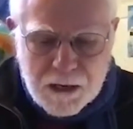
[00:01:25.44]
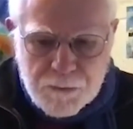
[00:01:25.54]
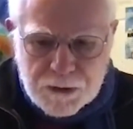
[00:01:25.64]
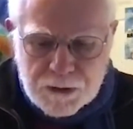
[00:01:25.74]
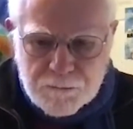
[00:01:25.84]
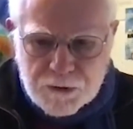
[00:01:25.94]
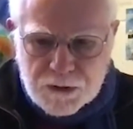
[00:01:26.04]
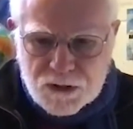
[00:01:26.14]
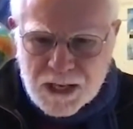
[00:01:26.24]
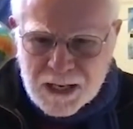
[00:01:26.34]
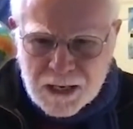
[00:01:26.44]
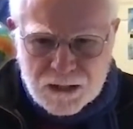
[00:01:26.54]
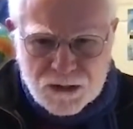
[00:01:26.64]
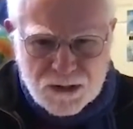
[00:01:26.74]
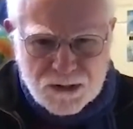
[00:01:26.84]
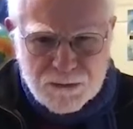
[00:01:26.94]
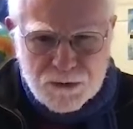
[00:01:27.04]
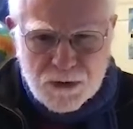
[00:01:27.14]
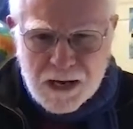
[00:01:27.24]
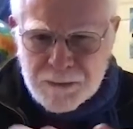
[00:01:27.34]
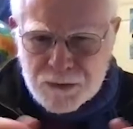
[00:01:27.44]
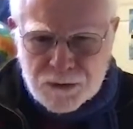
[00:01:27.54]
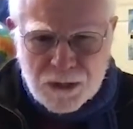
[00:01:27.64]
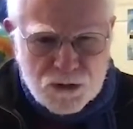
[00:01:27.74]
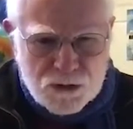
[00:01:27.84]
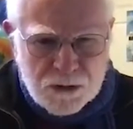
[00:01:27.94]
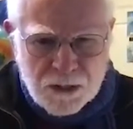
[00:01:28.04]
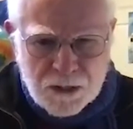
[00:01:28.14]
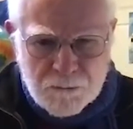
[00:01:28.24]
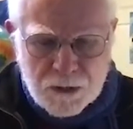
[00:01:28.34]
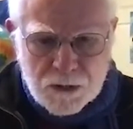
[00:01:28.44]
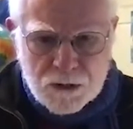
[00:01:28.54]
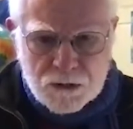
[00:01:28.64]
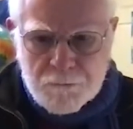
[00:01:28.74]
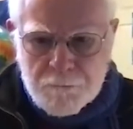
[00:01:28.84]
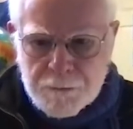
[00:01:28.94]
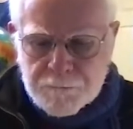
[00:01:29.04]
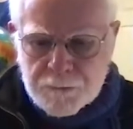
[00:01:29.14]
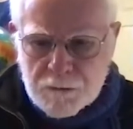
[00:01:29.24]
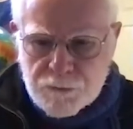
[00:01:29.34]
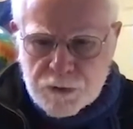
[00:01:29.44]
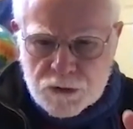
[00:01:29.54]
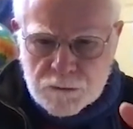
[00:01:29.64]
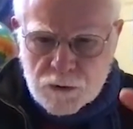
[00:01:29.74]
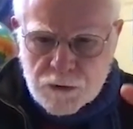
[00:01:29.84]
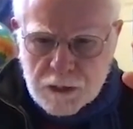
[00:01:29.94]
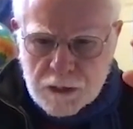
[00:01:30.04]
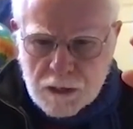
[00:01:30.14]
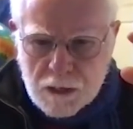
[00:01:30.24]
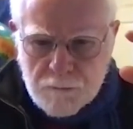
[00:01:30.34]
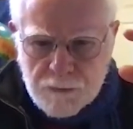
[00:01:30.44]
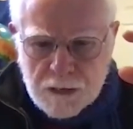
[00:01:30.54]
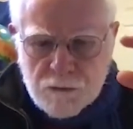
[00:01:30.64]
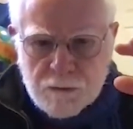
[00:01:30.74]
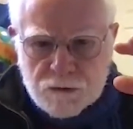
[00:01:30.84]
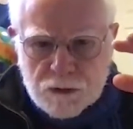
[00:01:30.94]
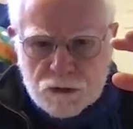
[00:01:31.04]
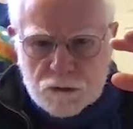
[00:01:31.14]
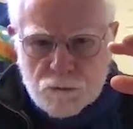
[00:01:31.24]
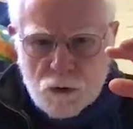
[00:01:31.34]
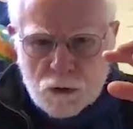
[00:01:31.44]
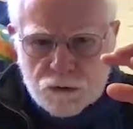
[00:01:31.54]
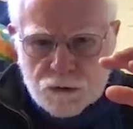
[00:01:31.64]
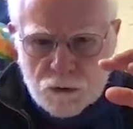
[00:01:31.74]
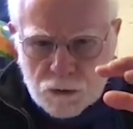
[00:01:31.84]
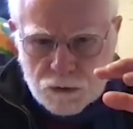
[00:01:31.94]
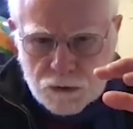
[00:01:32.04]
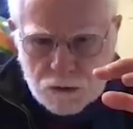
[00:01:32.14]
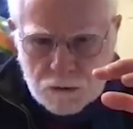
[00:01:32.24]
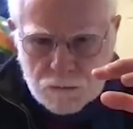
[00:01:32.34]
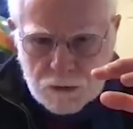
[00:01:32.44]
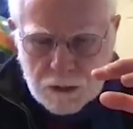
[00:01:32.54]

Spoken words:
But the satellite systems are absolutely intriguing because, in principle, they may represent small solar systems.